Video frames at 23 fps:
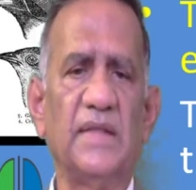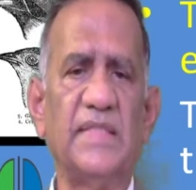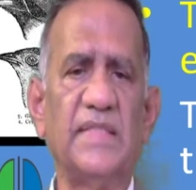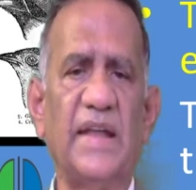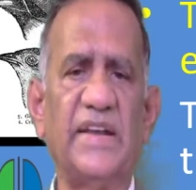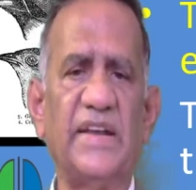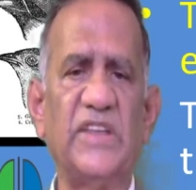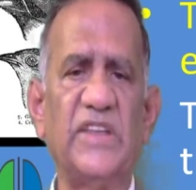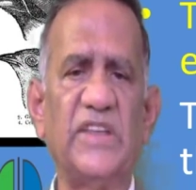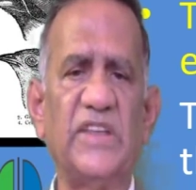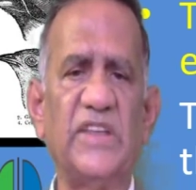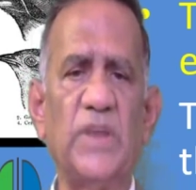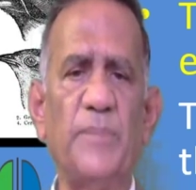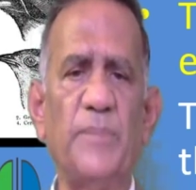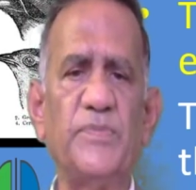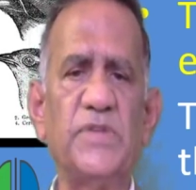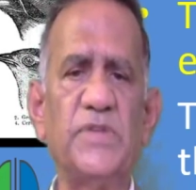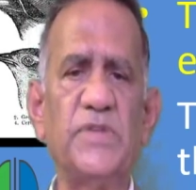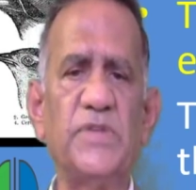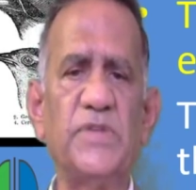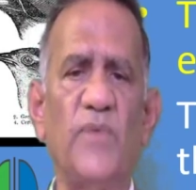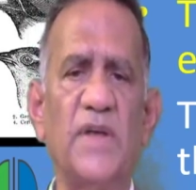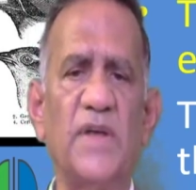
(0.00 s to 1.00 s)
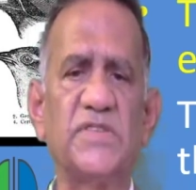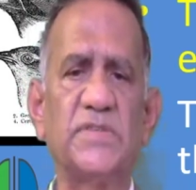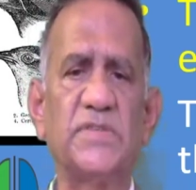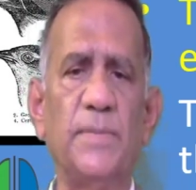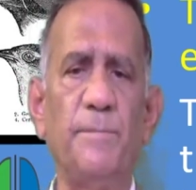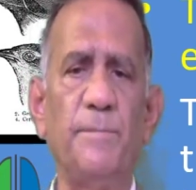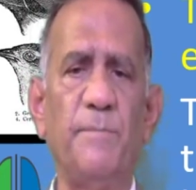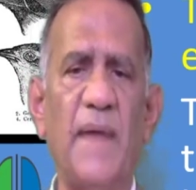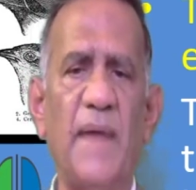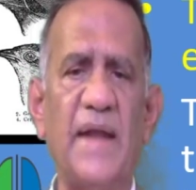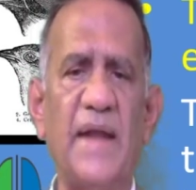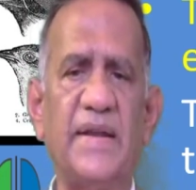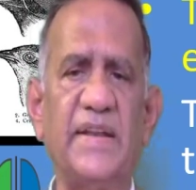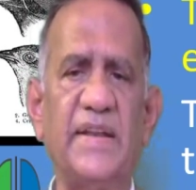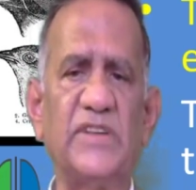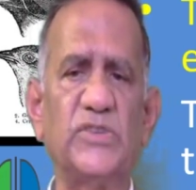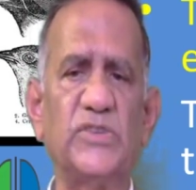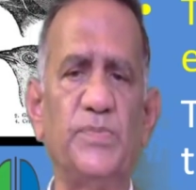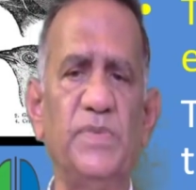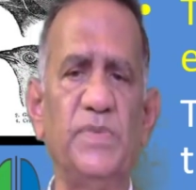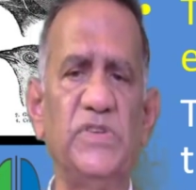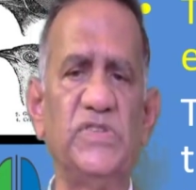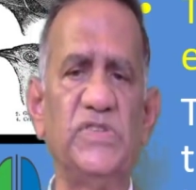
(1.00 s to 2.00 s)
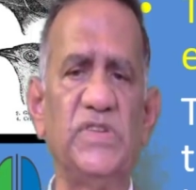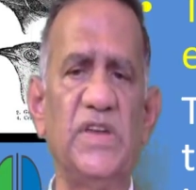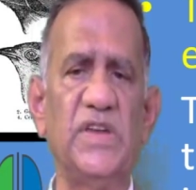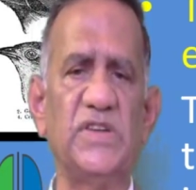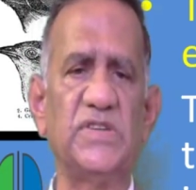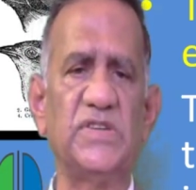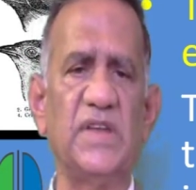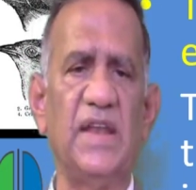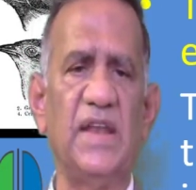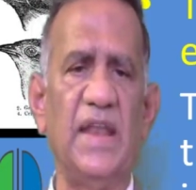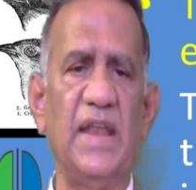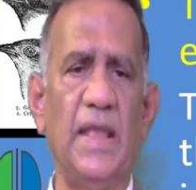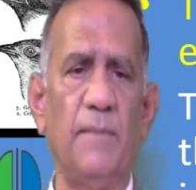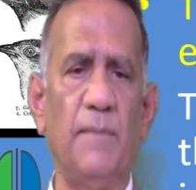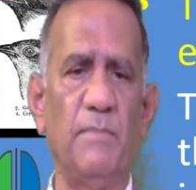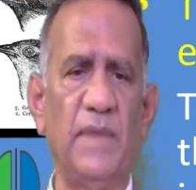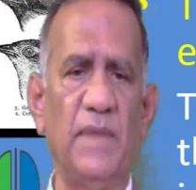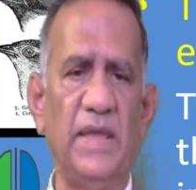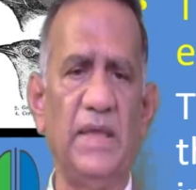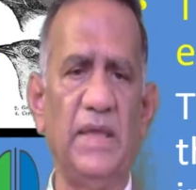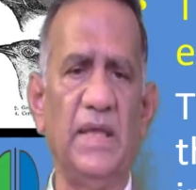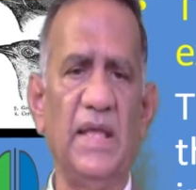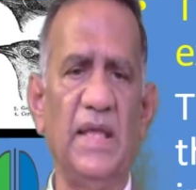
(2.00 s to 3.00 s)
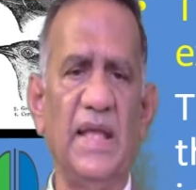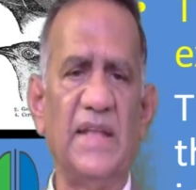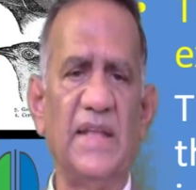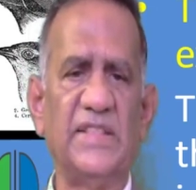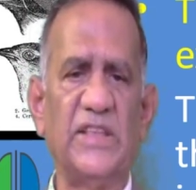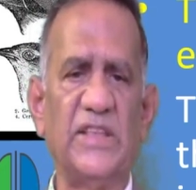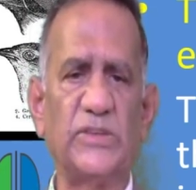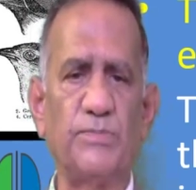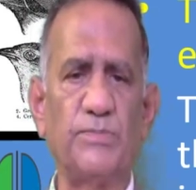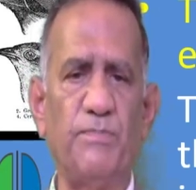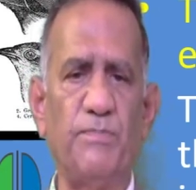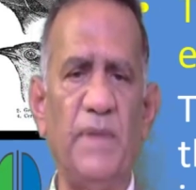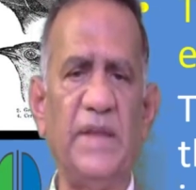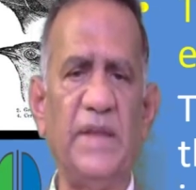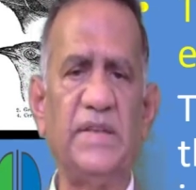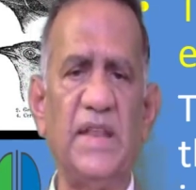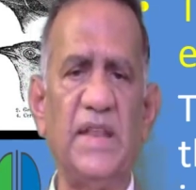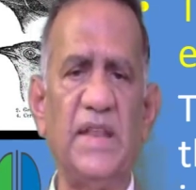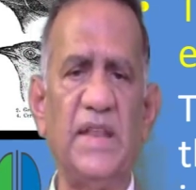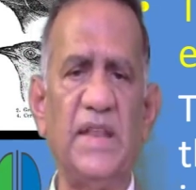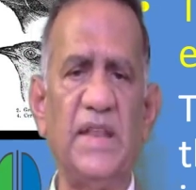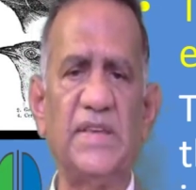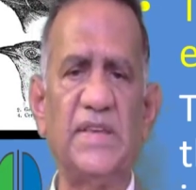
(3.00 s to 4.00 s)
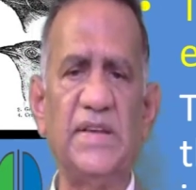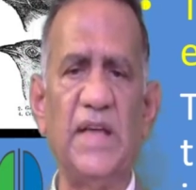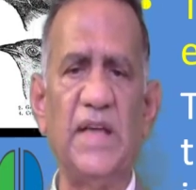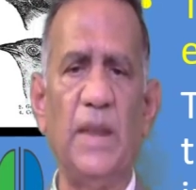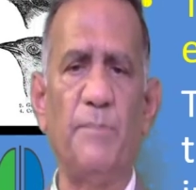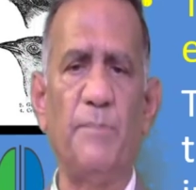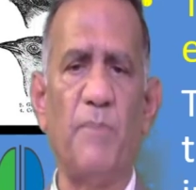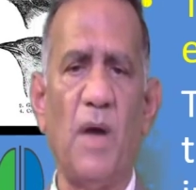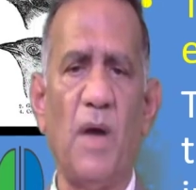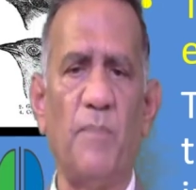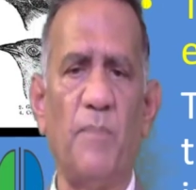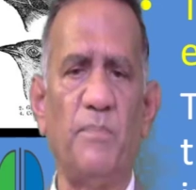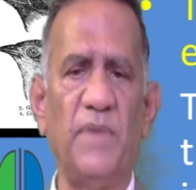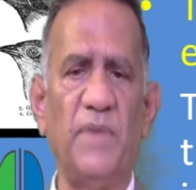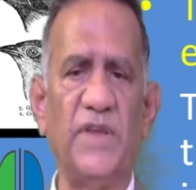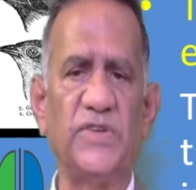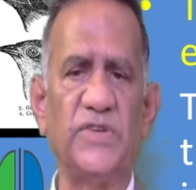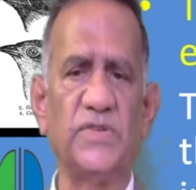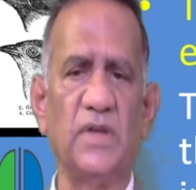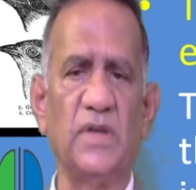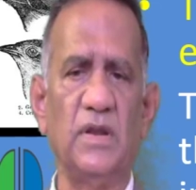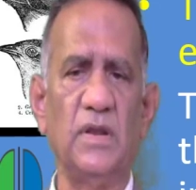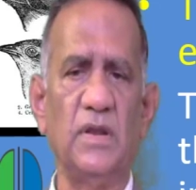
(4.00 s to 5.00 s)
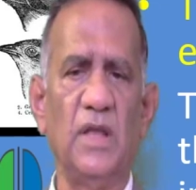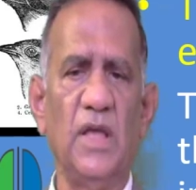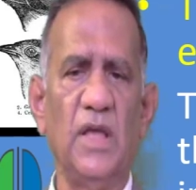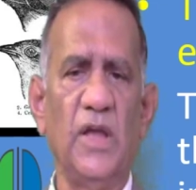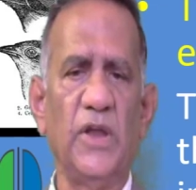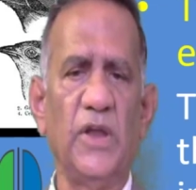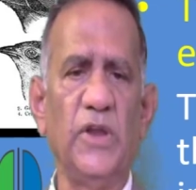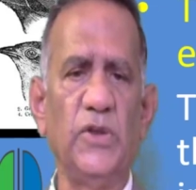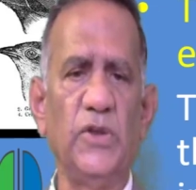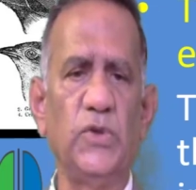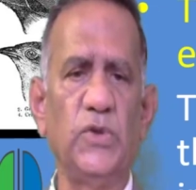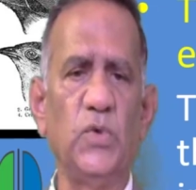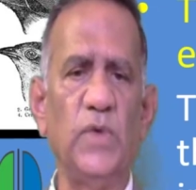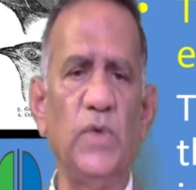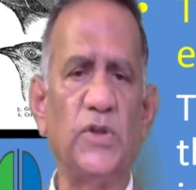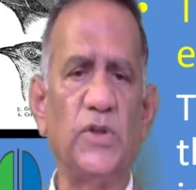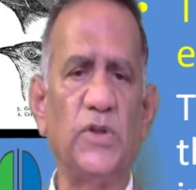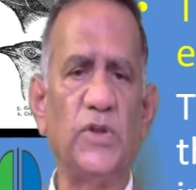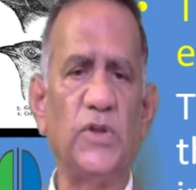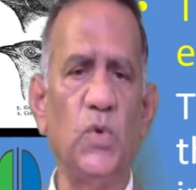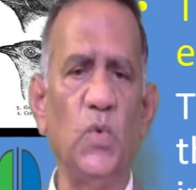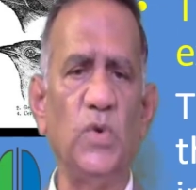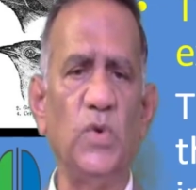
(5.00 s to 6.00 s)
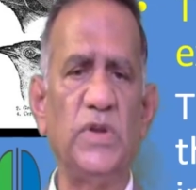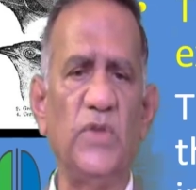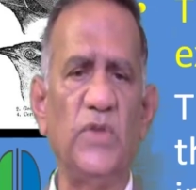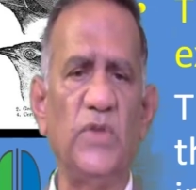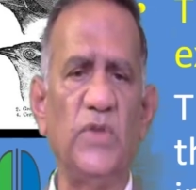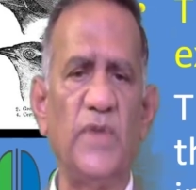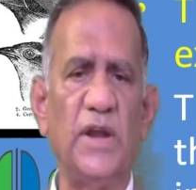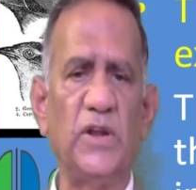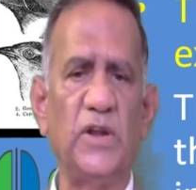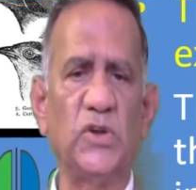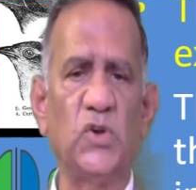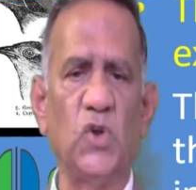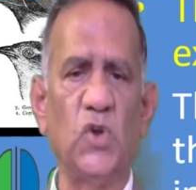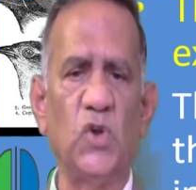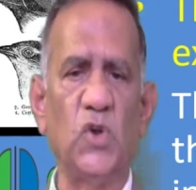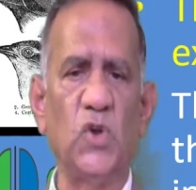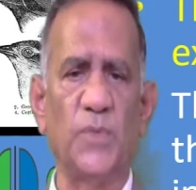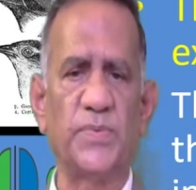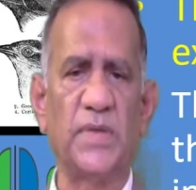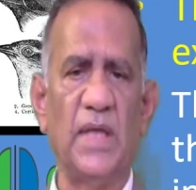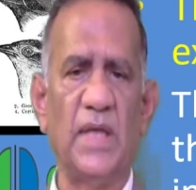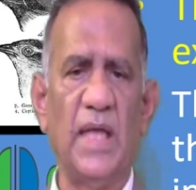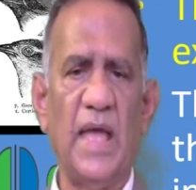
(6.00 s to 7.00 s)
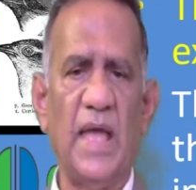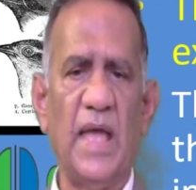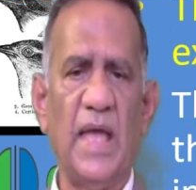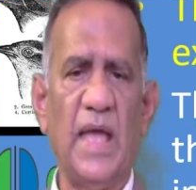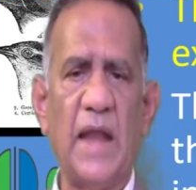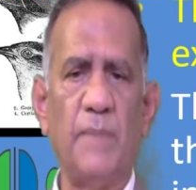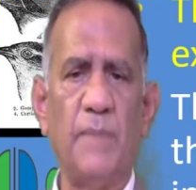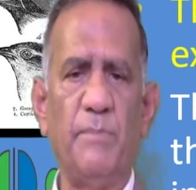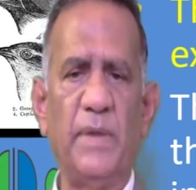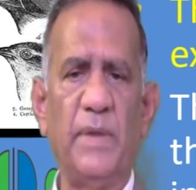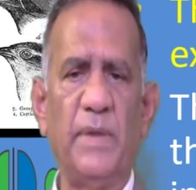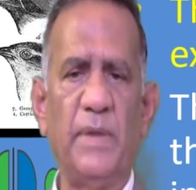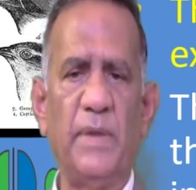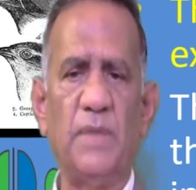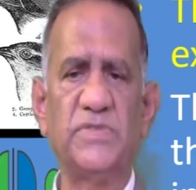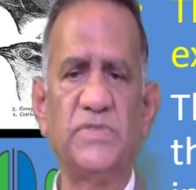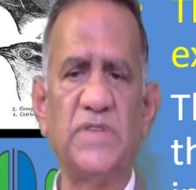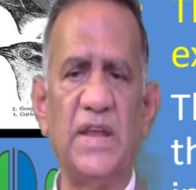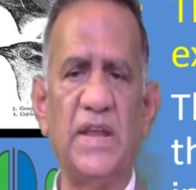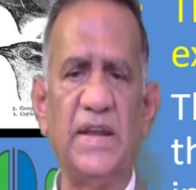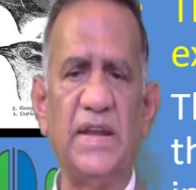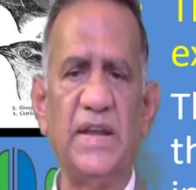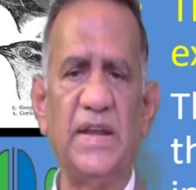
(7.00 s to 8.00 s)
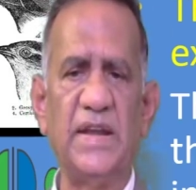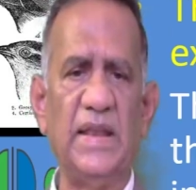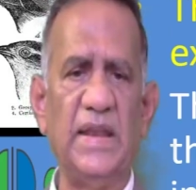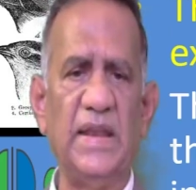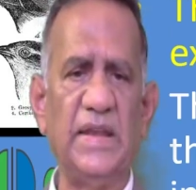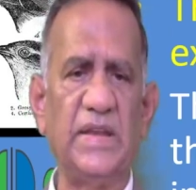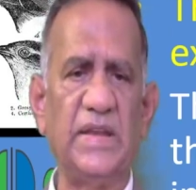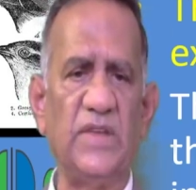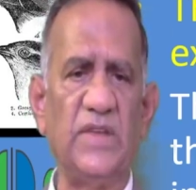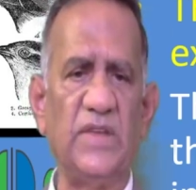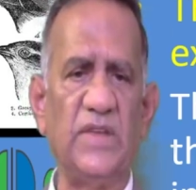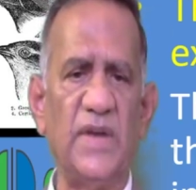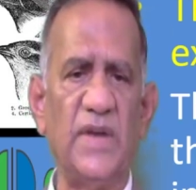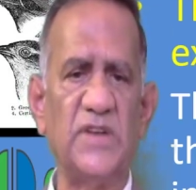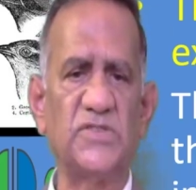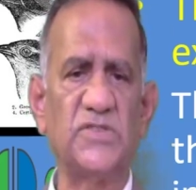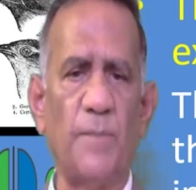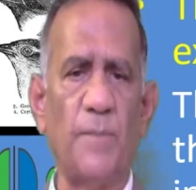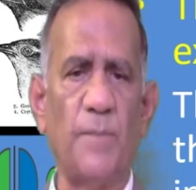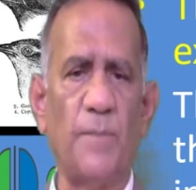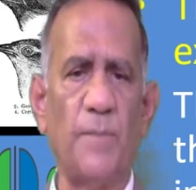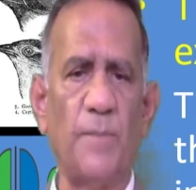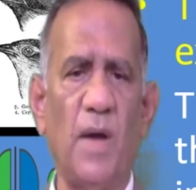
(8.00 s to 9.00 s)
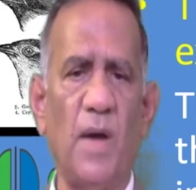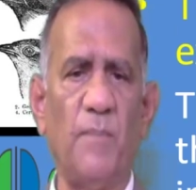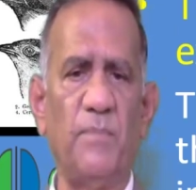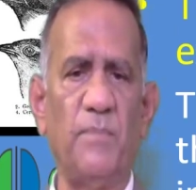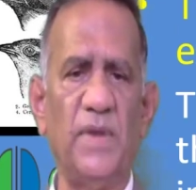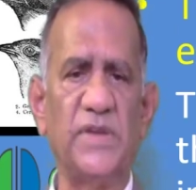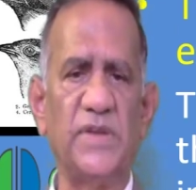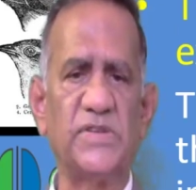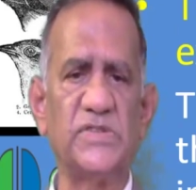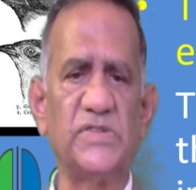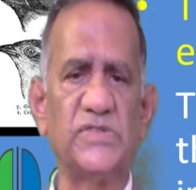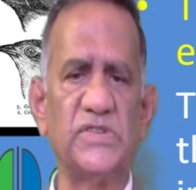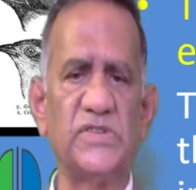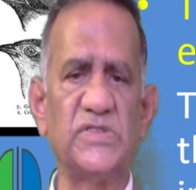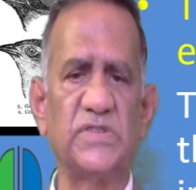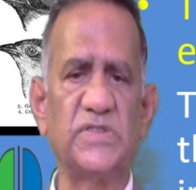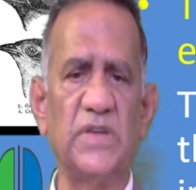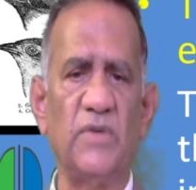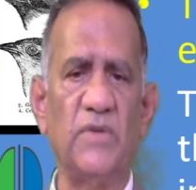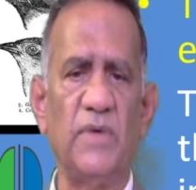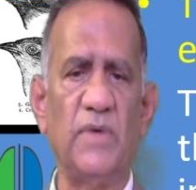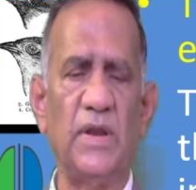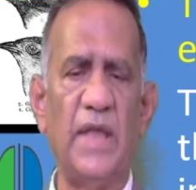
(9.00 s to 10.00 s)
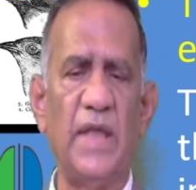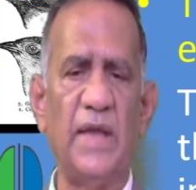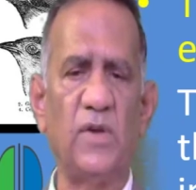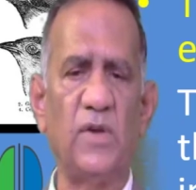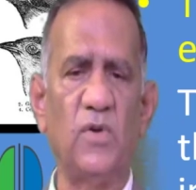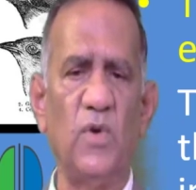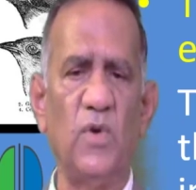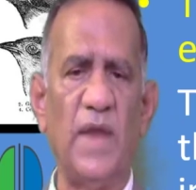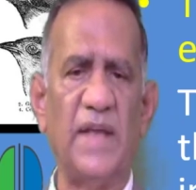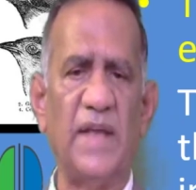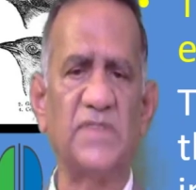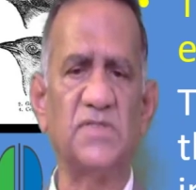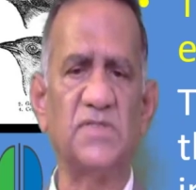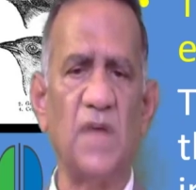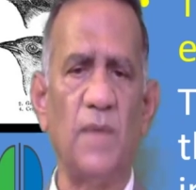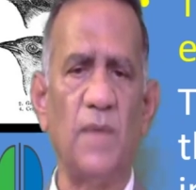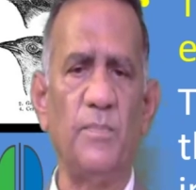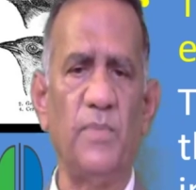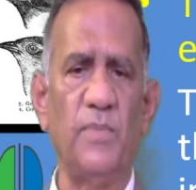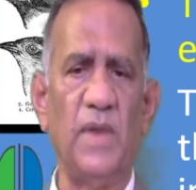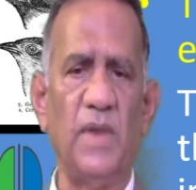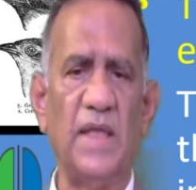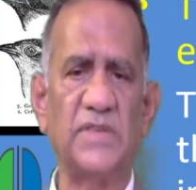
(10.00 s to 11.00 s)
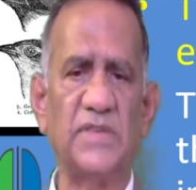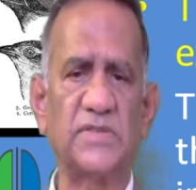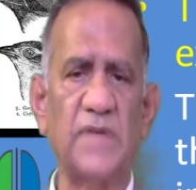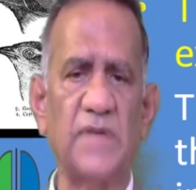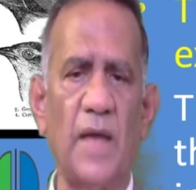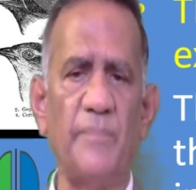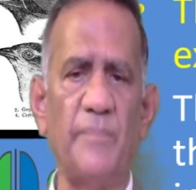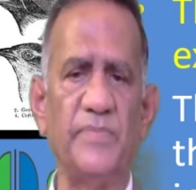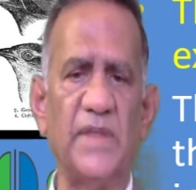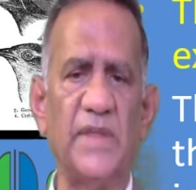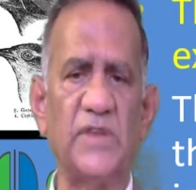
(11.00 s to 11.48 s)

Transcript: The description for sympatric speciation, namely the split in a single population into two different groups and become genetically different subpopulations, is given. A good example has come.